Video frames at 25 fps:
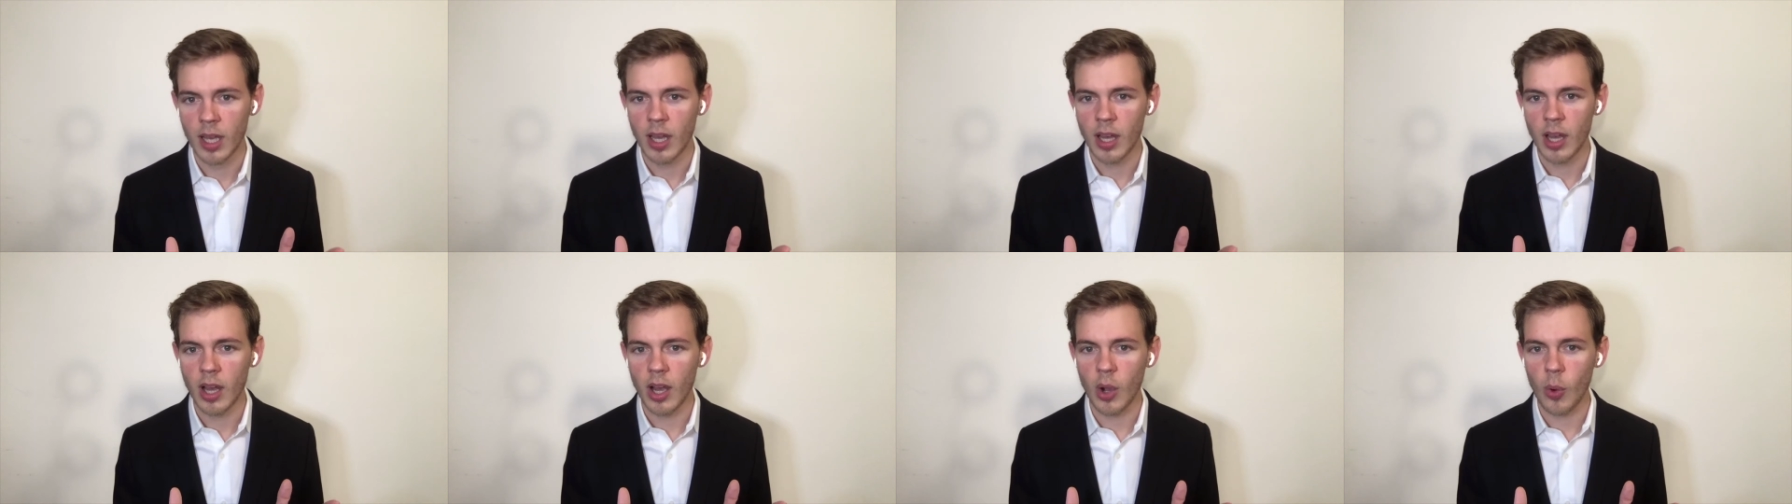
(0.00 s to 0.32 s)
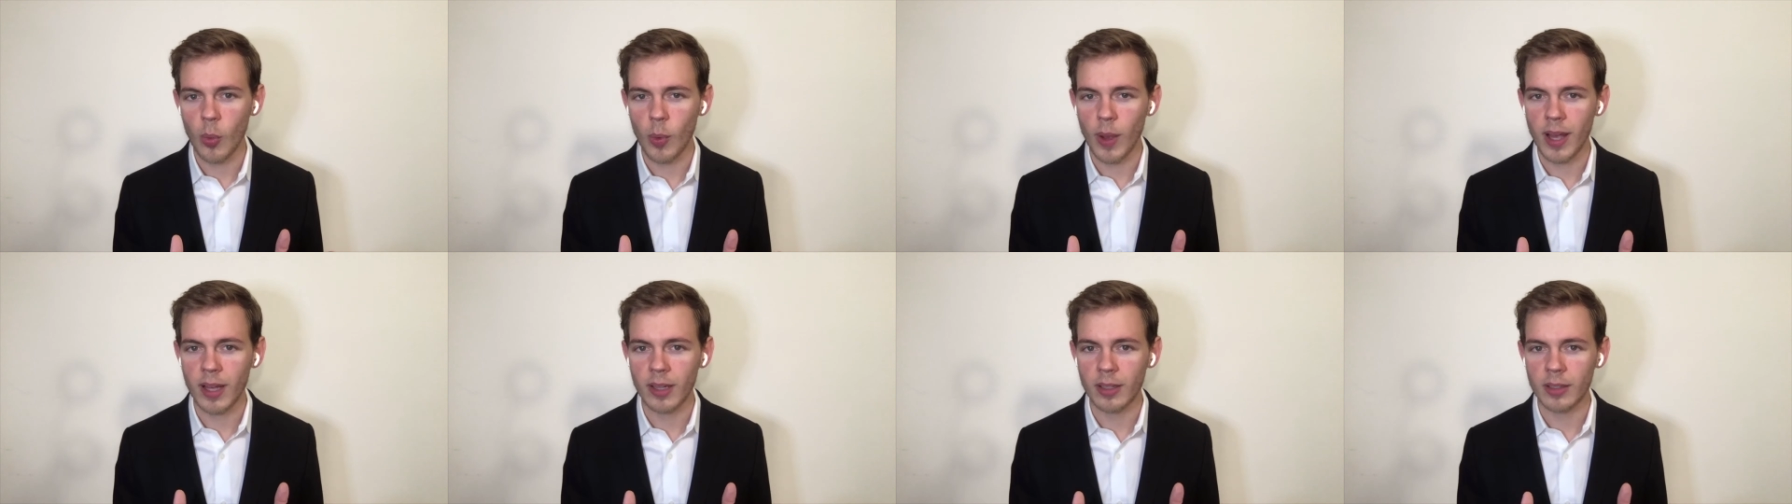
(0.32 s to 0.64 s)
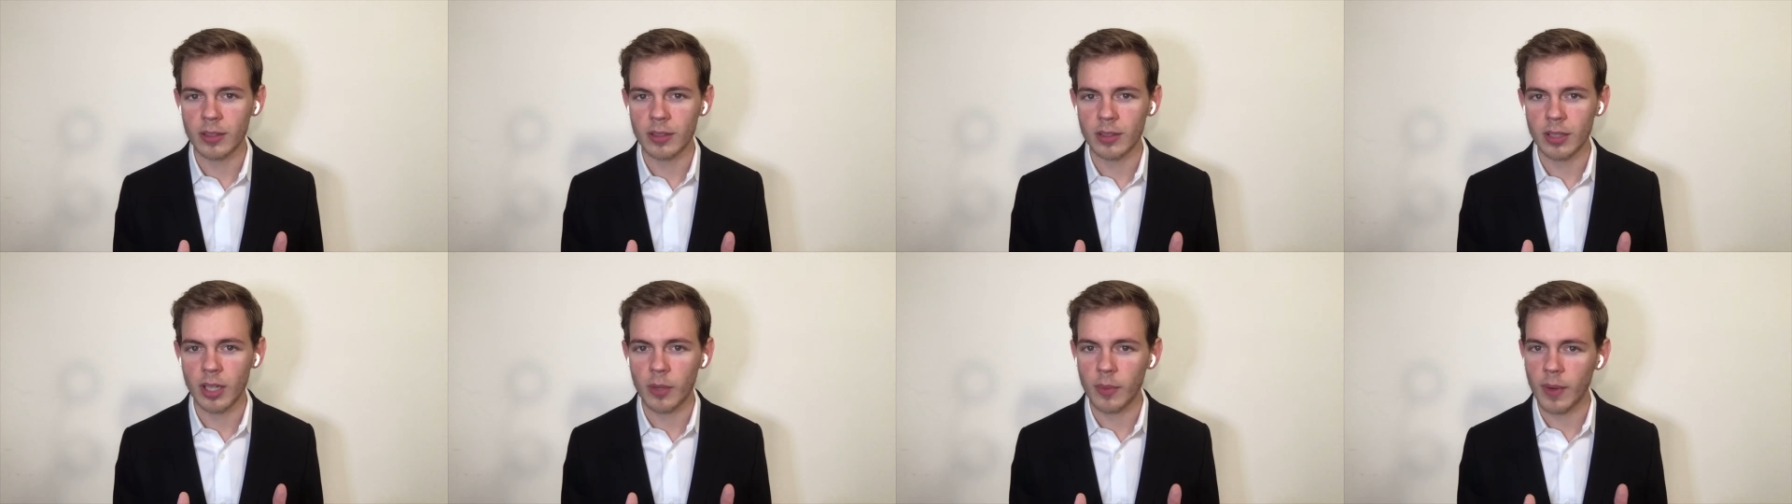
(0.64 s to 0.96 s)

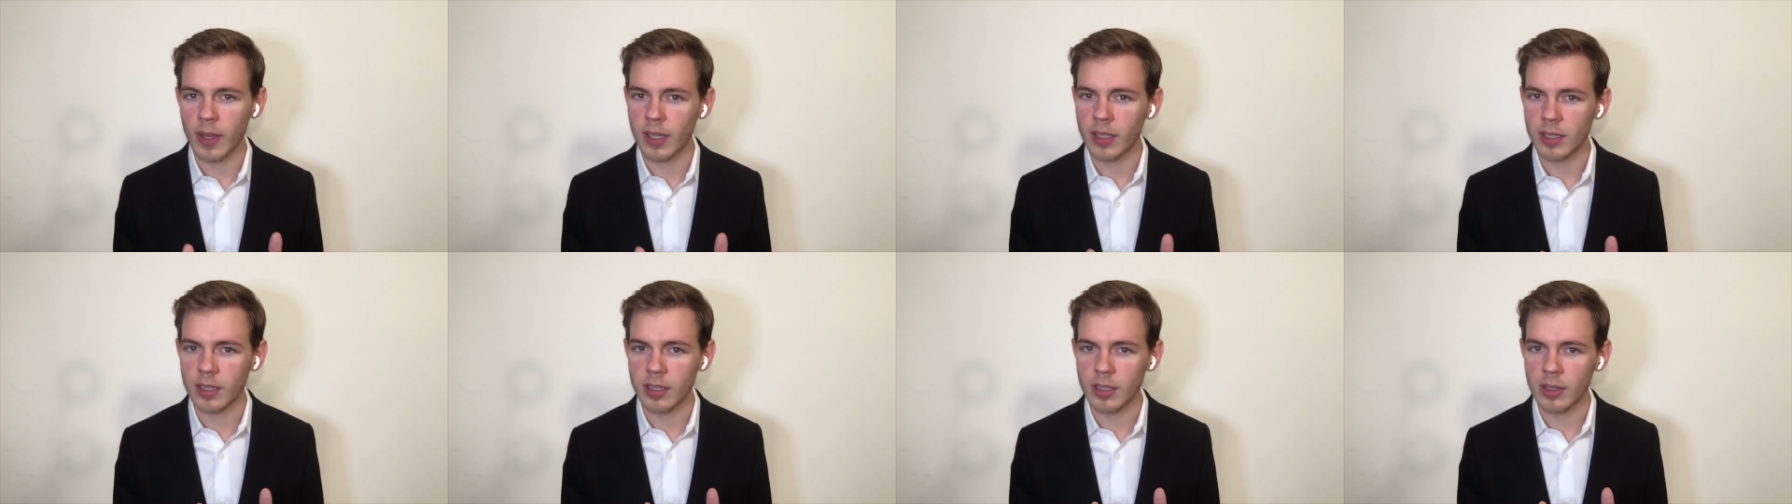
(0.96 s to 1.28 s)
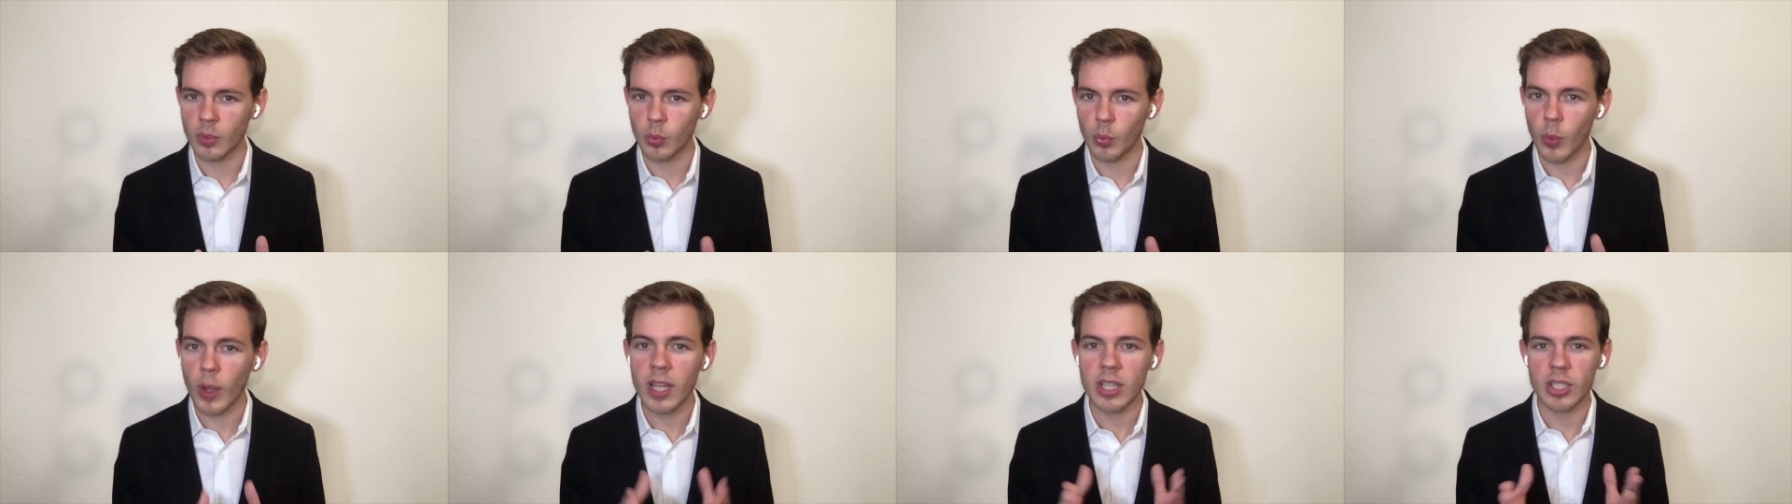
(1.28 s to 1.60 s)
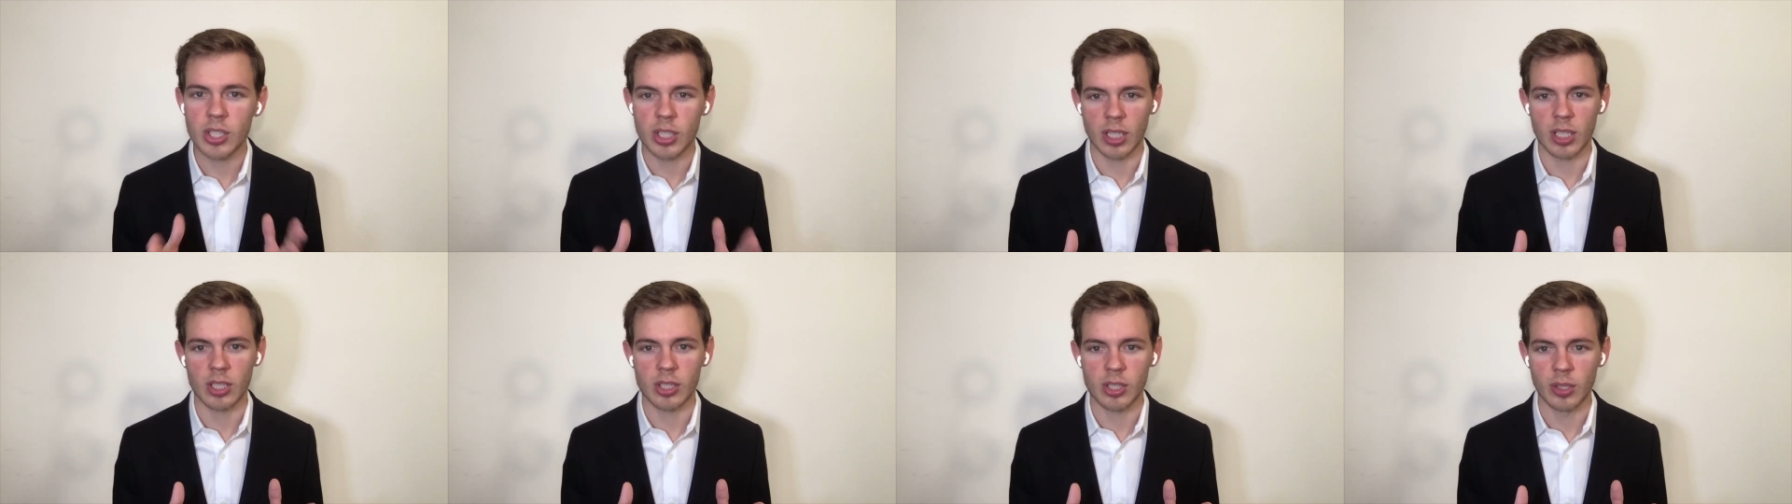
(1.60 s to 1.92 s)
around a
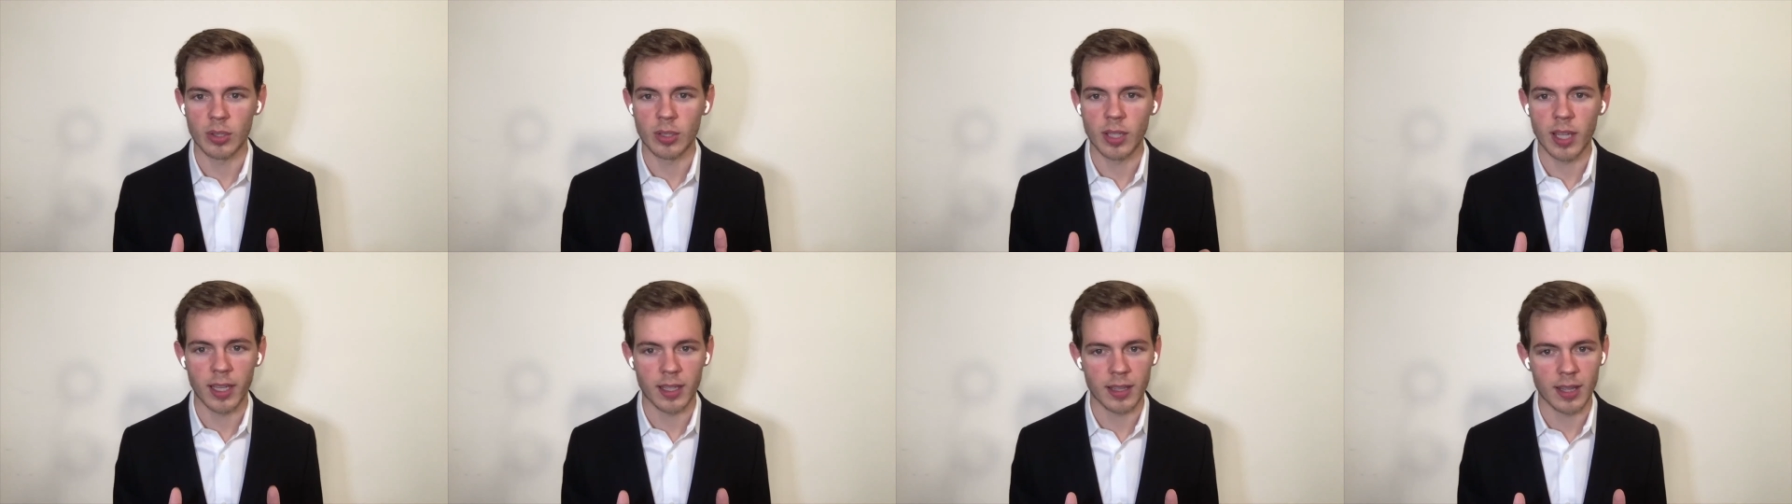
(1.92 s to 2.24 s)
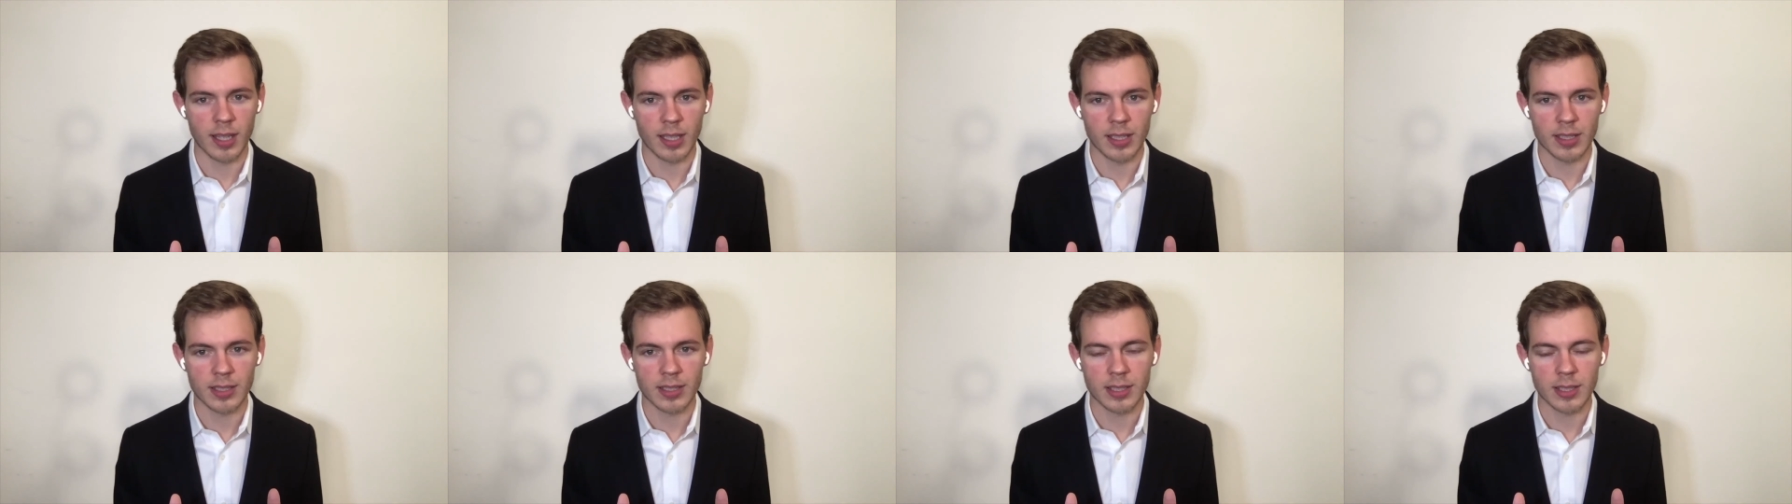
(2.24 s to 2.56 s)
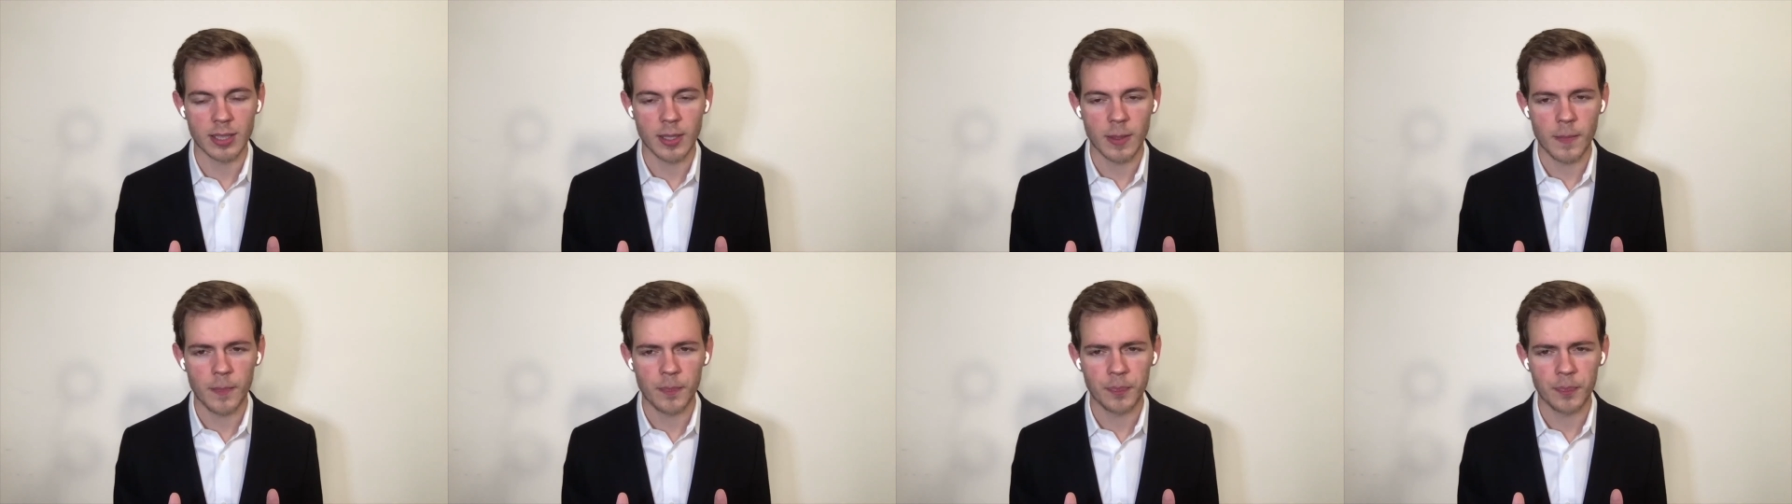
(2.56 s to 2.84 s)
wedge issue like this,